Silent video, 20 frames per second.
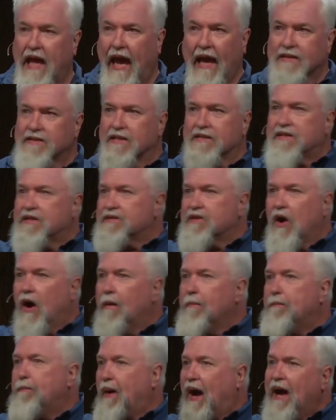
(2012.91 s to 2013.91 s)
Kansas has
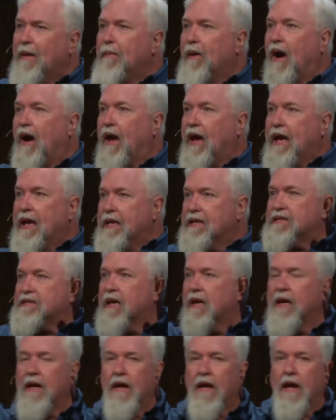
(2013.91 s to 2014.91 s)
gone bye-bye.
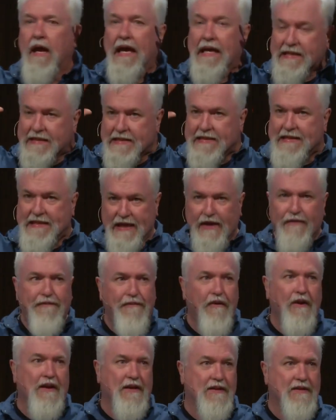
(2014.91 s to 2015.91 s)
It's
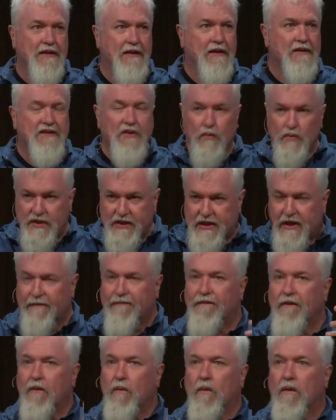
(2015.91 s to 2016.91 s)
different. It's a
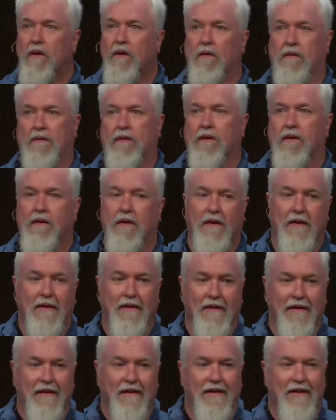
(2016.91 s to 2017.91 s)
different world.
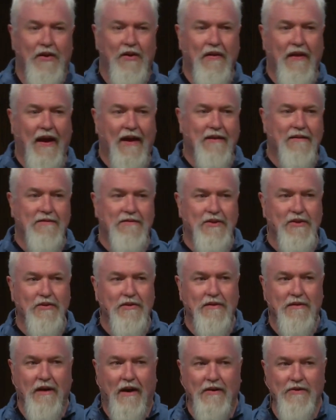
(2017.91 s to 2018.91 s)
You're like,
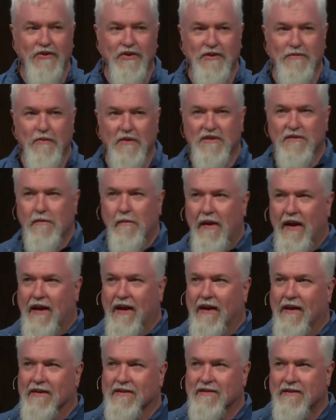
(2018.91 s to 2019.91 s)
dude, aren't you supposed to be
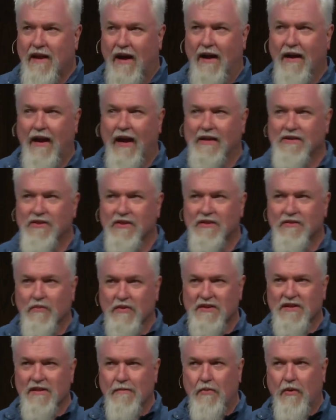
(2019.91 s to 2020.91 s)
making us not anxious?
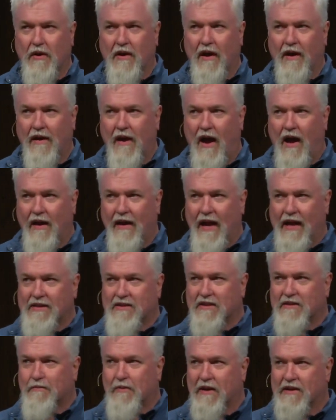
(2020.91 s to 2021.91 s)
Wasn't the book A
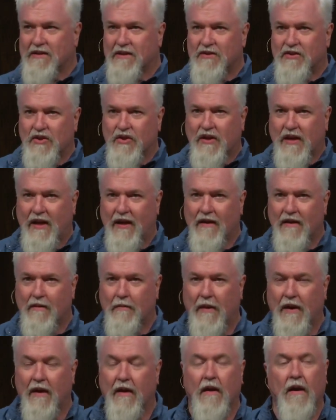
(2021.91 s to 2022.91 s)
Non-Anxious Presence? You're killing
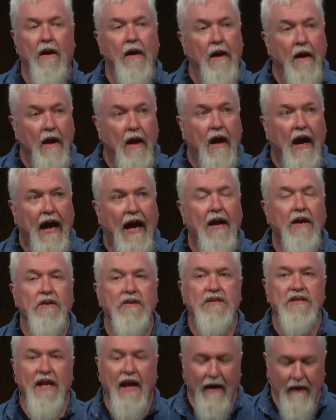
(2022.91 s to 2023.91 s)
me here. I
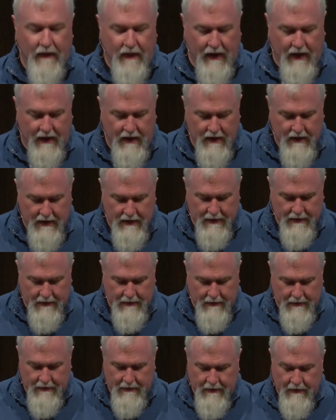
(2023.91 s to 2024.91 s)
understand that.
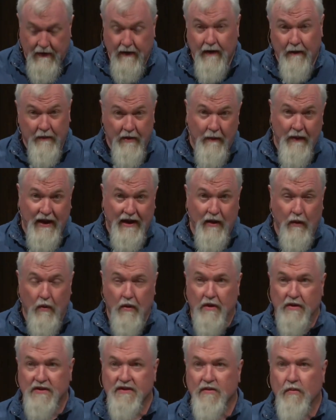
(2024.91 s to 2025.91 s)
I'm gonna make it
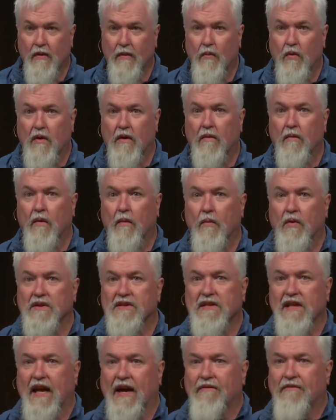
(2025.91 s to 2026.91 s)
worse. One more
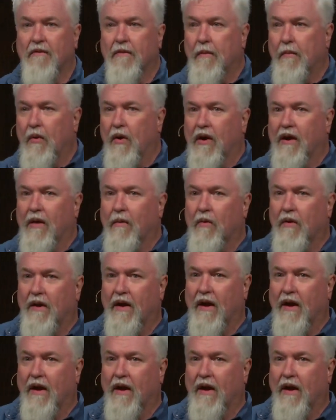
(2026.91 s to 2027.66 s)
slide from the book and we're